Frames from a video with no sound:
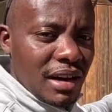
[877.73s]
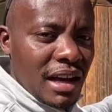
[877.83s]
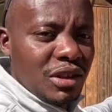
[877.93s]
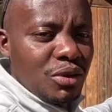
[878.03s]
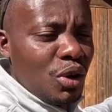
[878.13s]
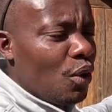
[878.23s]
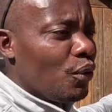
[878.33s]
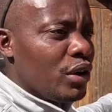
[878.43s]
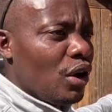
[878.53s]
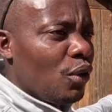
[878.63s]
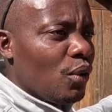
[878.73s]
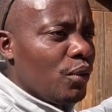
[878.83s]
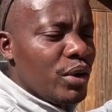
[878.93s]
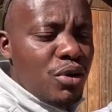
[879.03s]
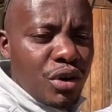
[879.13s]
And you know,
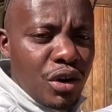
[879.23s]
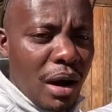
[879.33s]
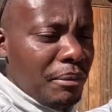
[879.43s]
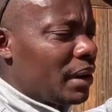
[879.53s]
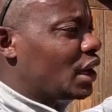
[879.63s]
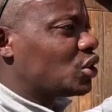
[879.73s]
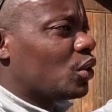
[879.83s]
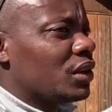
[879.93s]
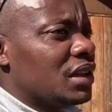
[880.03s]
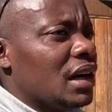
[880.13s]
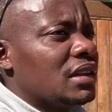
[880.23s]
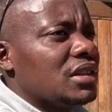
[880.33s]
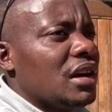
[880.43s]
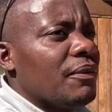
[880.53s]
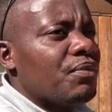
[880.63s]
we grew up being told
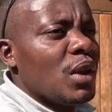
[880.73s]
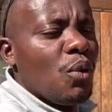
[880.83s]
that